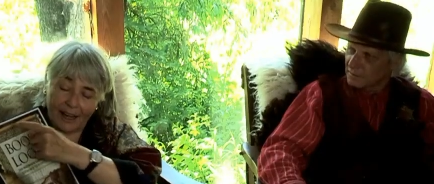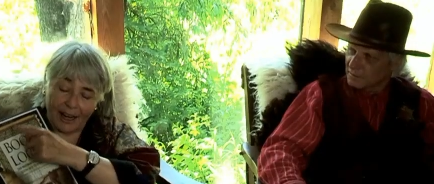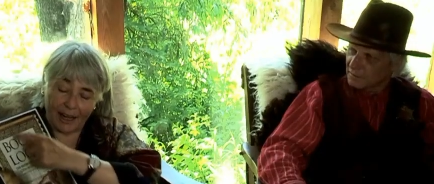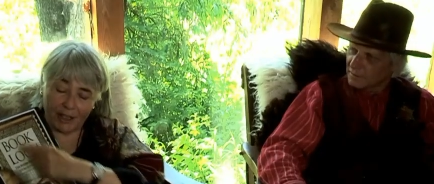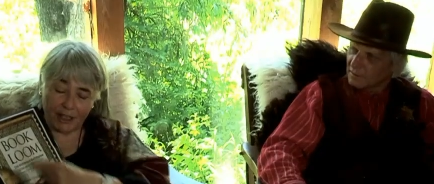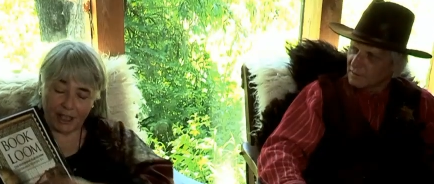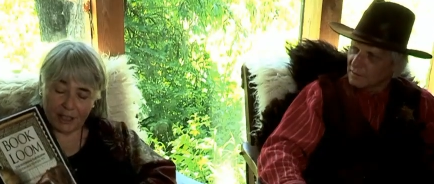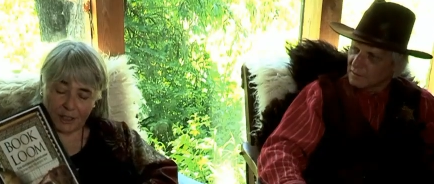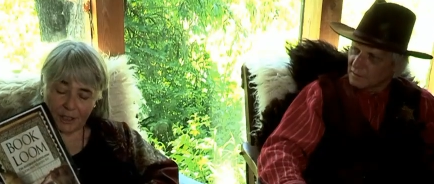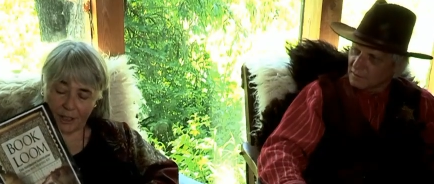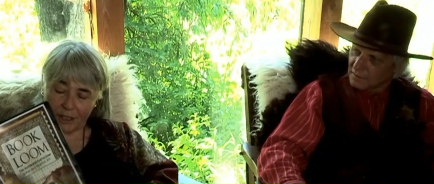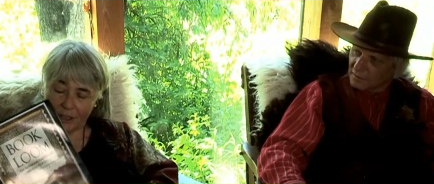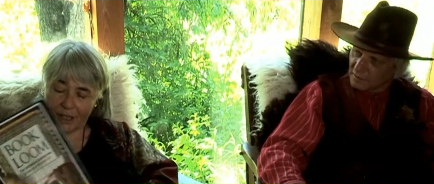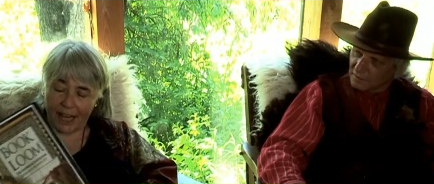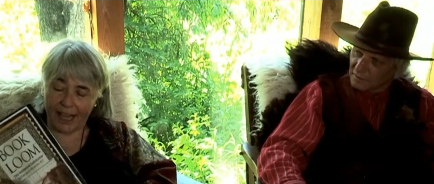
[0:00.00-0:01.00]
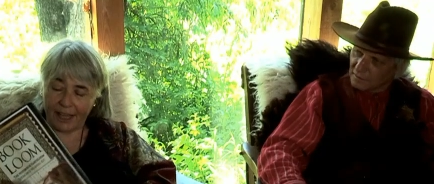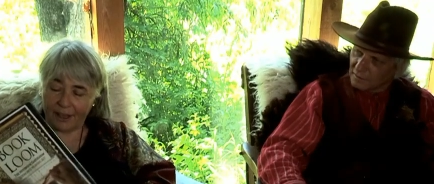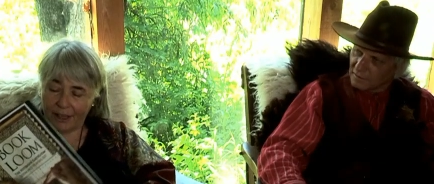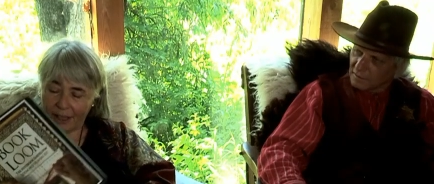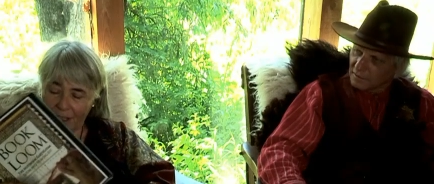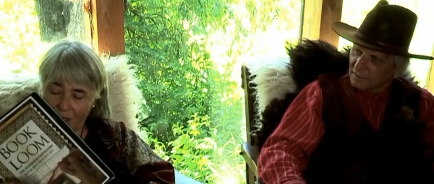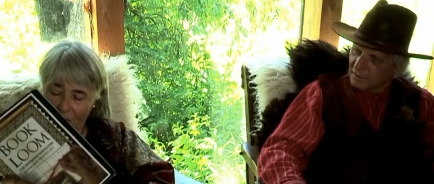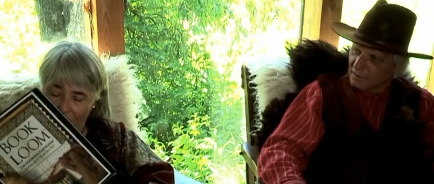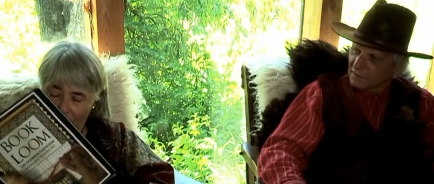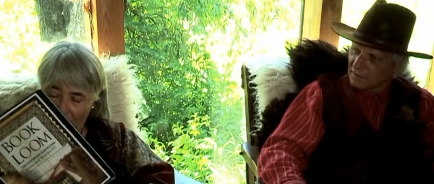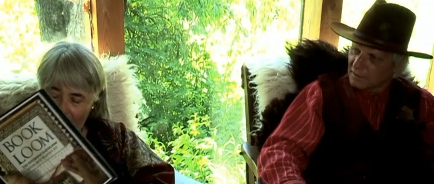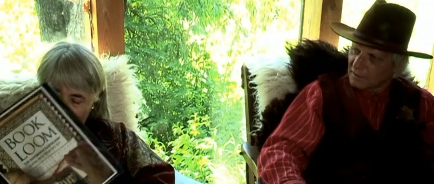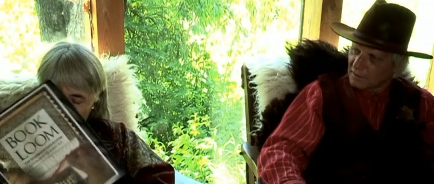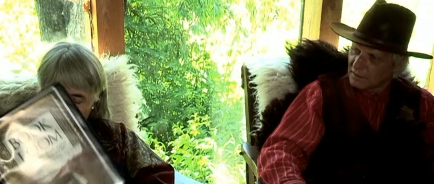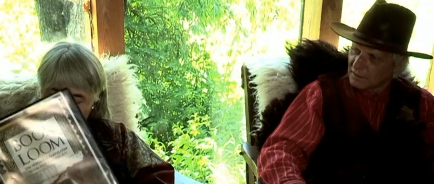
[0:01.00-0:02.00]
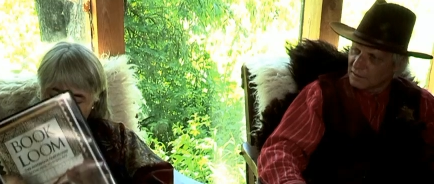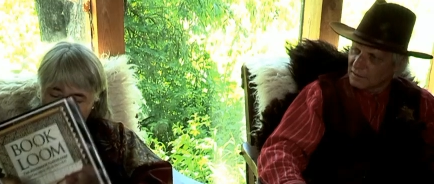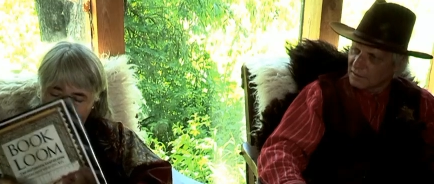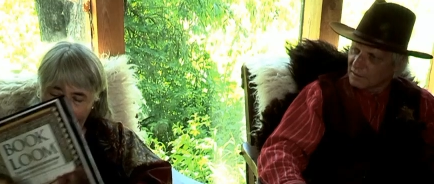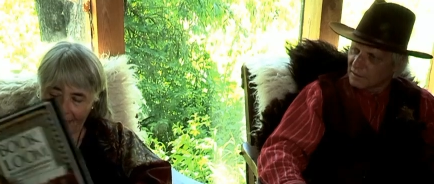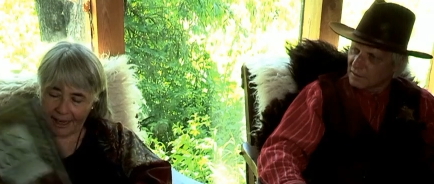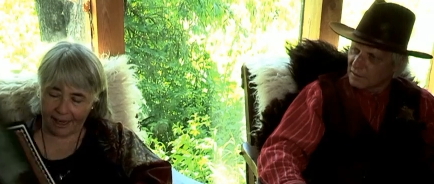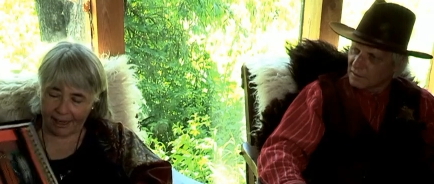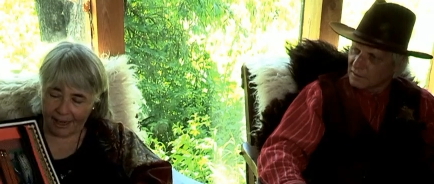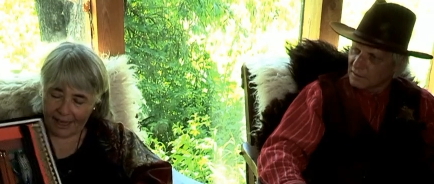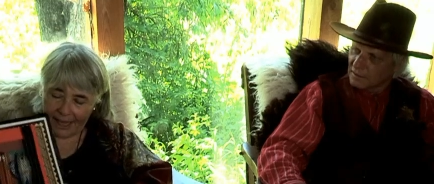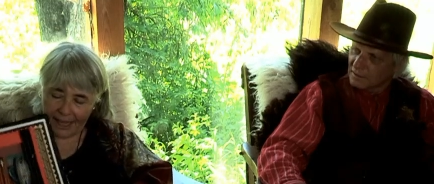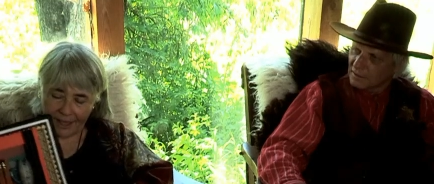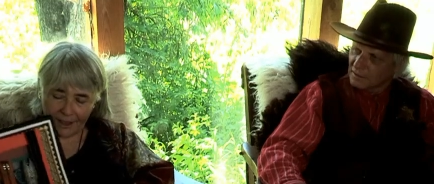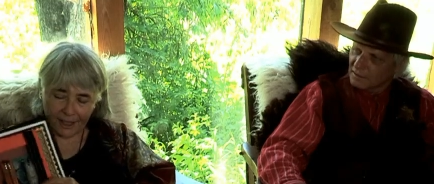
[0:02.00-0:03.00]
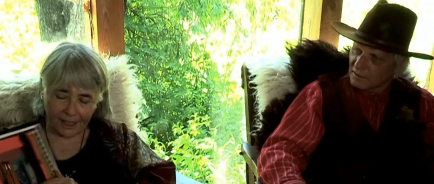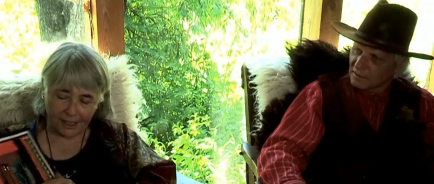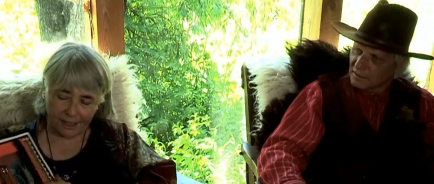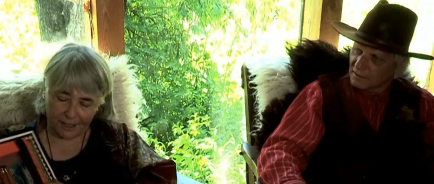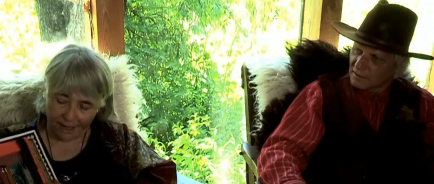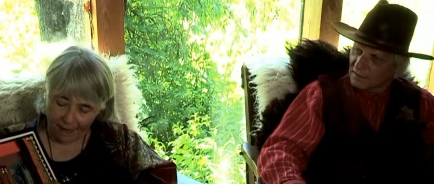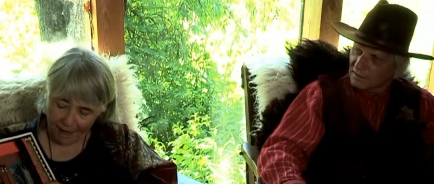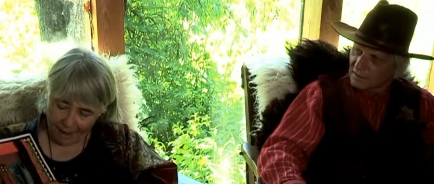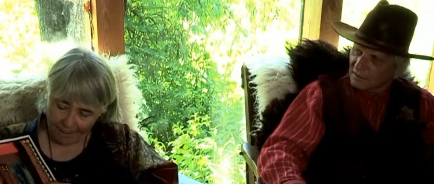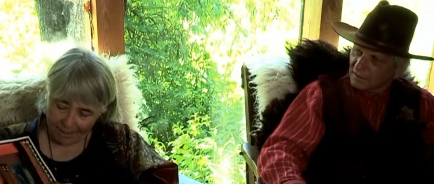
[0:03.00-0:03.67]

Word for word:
Speaker 1: And I just take yarn, and in this